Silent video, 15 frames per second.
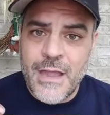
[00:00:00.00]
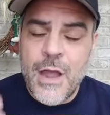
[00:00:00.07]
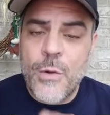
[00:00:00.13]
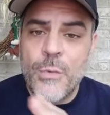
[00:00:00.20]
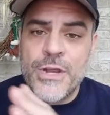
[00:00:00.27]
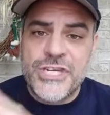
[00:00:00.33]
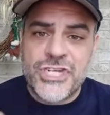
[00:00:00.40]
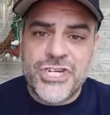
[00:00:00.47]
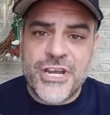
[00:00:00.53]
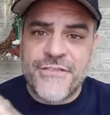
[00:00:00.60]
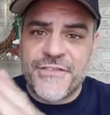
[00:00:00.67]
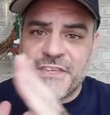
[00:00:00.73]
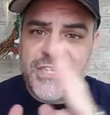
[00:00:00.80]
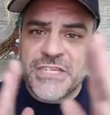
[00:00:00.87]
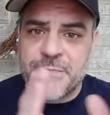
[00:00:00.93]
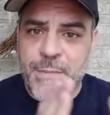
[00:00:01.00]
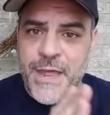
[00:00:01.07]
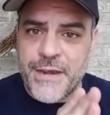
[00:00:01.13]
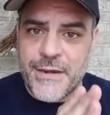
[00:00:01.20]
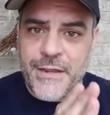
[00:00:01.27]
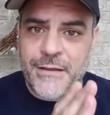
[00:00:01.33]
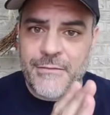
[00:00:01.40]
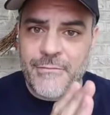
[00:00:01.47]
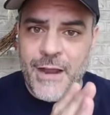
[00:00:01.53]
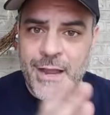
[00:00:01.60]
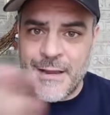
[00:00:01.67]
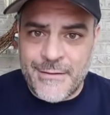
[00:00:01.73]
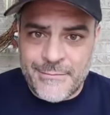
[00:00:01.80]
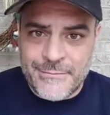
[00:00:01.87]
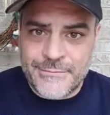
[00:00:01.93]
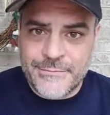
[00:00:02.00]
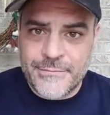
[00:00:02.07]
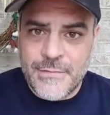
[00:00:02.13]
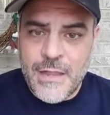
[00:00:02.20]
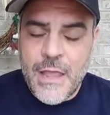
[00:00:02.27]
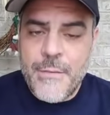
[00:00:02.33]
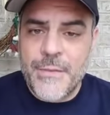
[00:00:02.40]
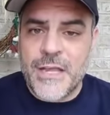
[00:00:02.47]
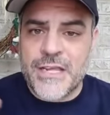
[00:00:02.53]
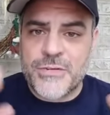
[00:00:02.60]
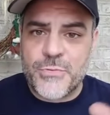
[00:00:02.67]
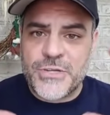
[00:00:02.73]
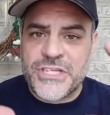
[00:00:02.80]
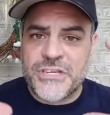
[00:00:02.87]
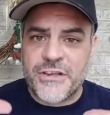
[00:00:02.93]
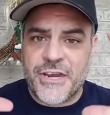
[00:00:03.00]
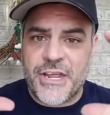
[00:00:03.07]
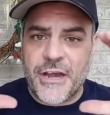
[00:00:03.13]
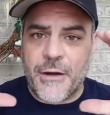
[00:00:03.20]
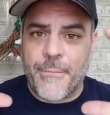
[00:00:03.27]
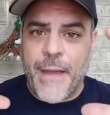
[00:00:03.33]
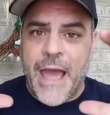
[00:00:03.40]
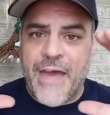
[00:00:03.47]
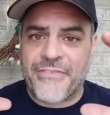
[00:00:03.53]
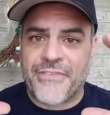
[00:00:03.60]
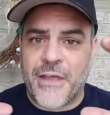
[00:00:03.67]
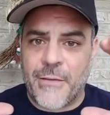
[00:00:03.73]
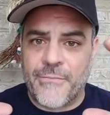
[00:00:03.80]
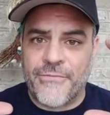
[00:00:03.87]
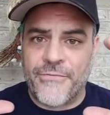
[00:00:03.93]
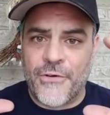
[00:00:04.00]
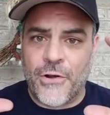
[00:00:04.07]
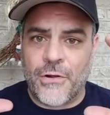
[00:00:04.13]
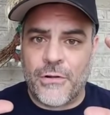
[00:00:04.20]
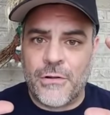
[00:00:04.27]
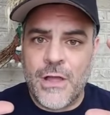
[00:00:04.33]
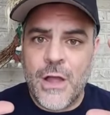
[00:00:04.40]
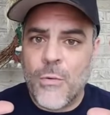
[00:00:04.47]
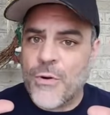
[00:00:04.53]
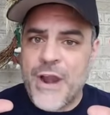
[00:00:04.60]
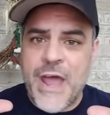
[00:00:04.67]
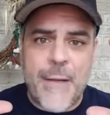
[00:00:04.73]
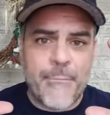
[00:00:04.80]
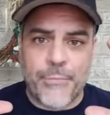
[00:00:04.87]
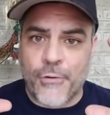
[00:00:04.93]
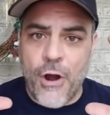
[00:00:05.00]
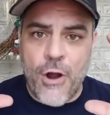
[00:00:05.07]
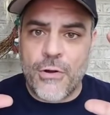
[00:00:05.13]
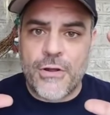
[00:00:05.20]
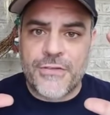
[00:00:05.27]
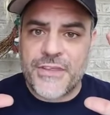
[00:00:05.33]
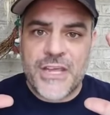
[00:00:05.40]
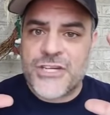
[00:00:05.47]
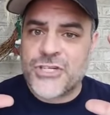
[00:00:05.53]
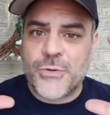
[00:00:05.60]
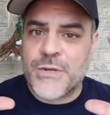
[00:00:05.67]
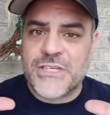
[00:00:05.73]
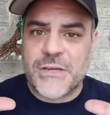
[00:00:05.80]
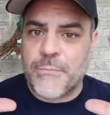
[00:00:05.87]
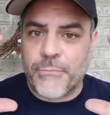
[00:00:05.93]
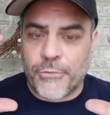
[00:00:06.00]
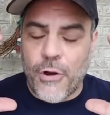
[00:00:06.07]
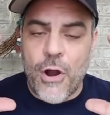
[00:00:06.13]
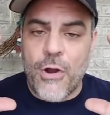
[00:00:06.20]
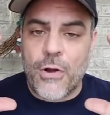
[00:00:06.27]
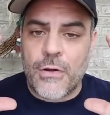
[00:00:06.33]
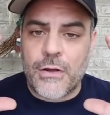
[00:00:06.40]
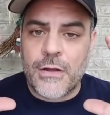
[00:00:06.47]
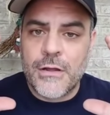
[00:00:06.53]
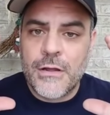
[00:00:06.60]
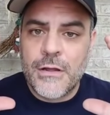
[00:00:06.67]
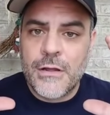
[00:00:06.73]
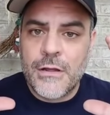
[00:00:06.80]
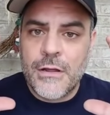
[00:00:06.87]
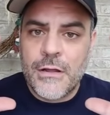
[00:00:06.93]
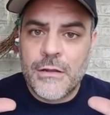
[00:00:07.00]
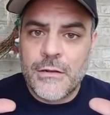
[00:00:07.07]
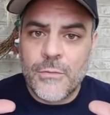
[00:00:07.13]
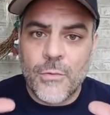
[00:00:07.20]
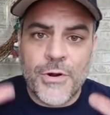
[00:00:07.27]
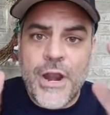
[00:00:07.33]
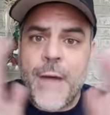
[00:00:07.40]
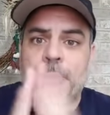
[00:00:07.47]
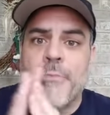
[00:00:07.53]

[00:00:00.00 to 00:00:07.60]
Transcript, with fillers: we shift spending, right? because we still need our bathtub full. We're not broke. The issue isn't broke. We're not